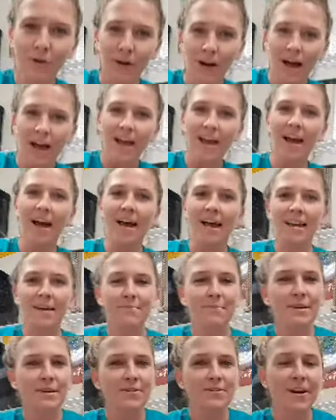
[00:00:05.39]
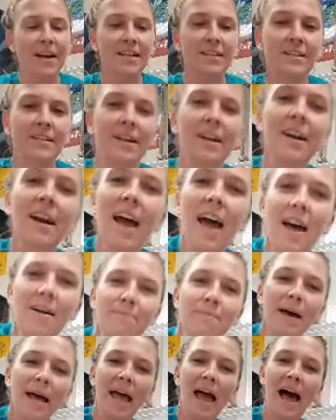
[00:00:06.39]
I am the director
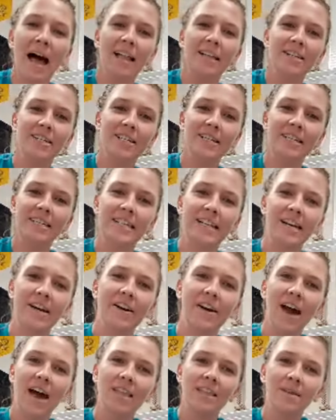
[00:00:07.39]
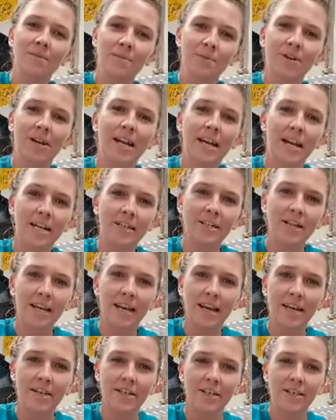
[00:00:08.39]
and biologist here at the Marine
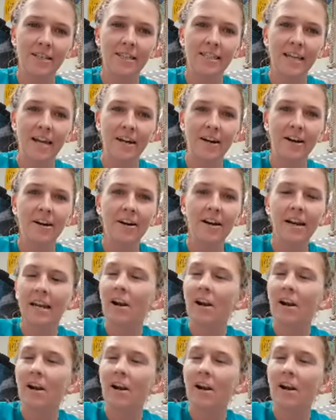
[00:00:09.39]
Education Center